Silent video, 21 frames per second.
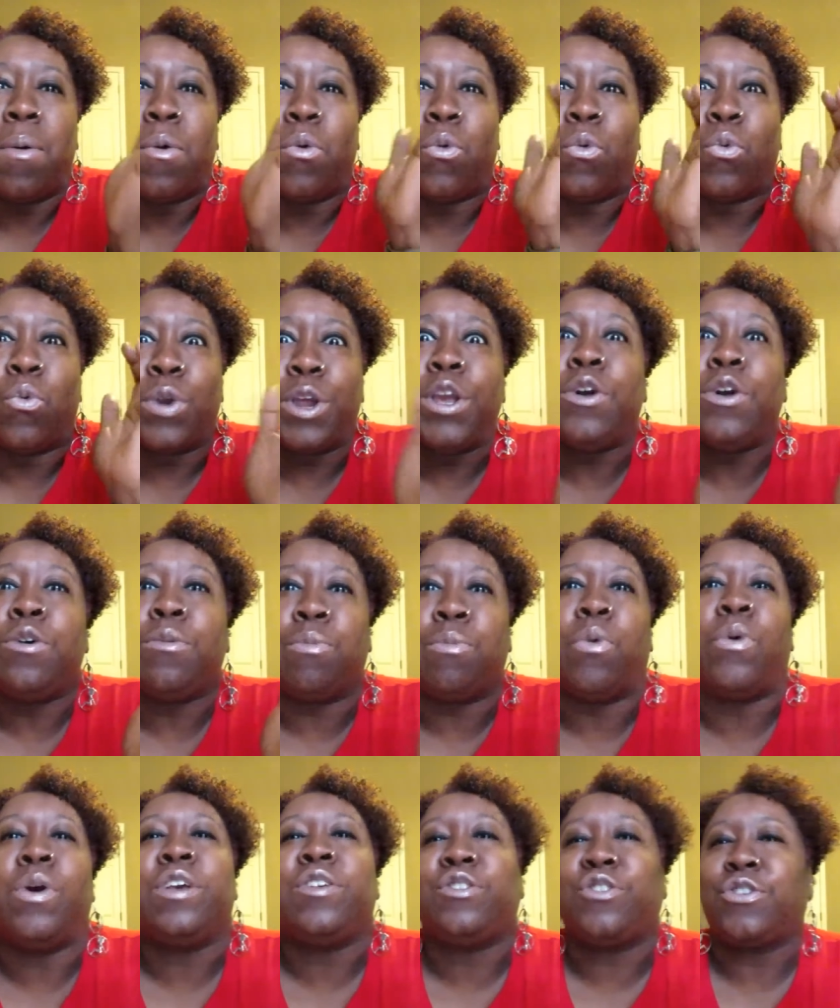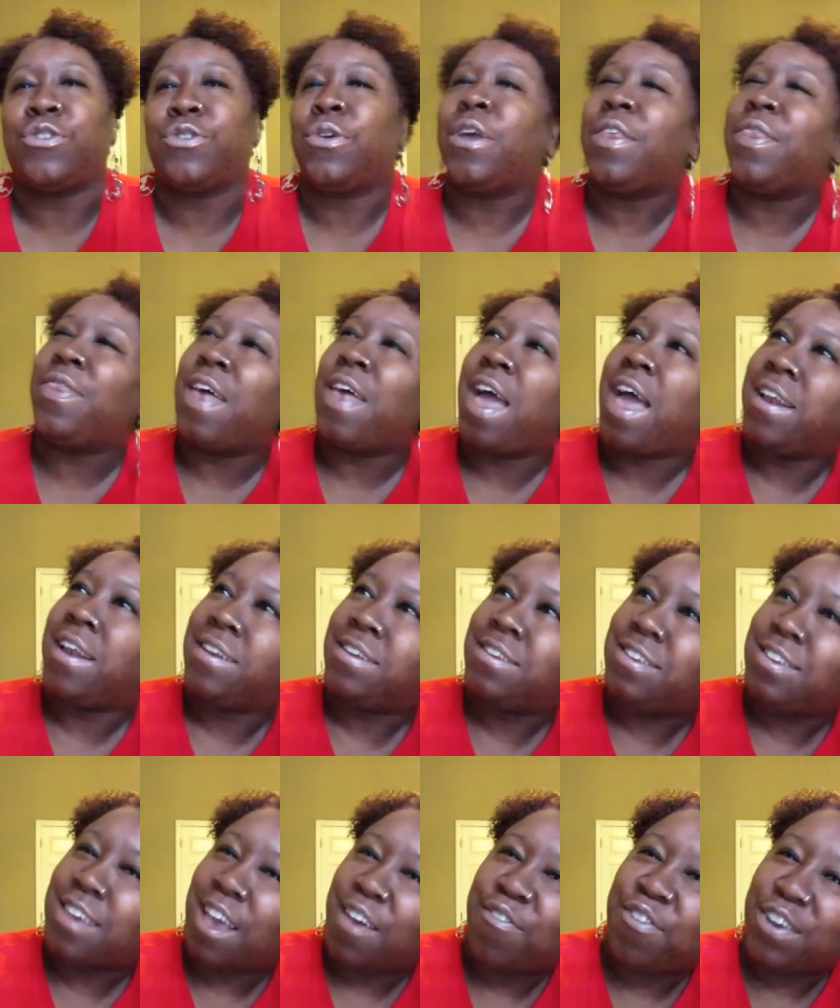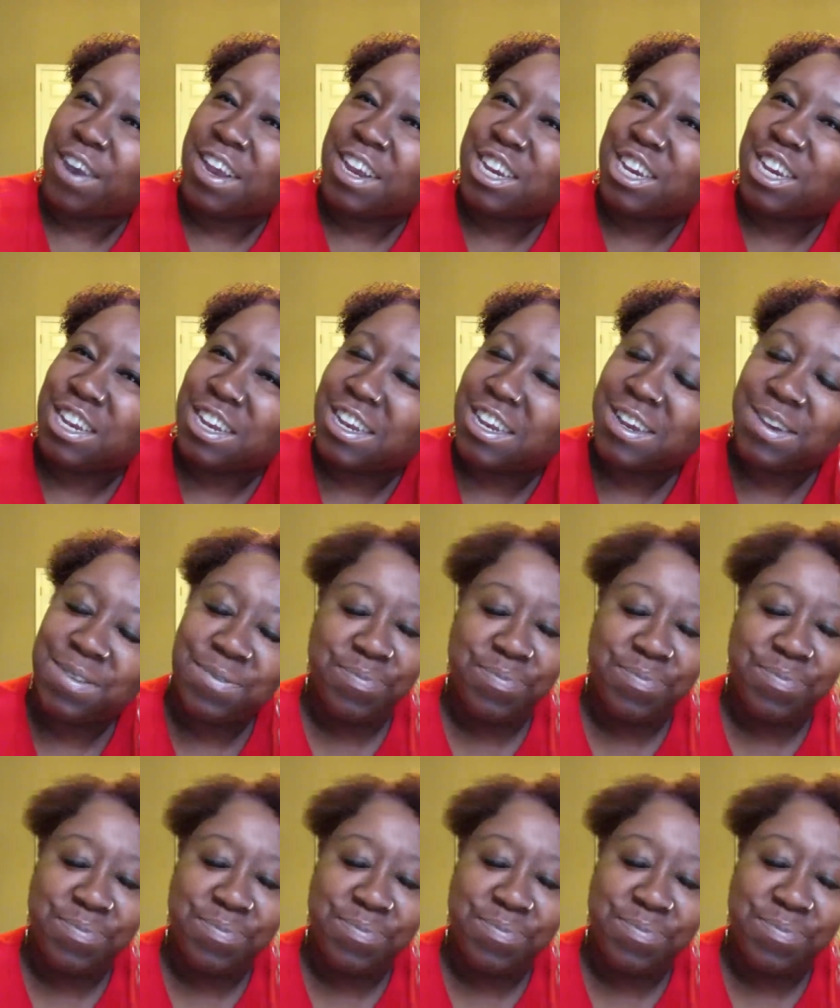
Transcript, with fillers: real moisture and that definition.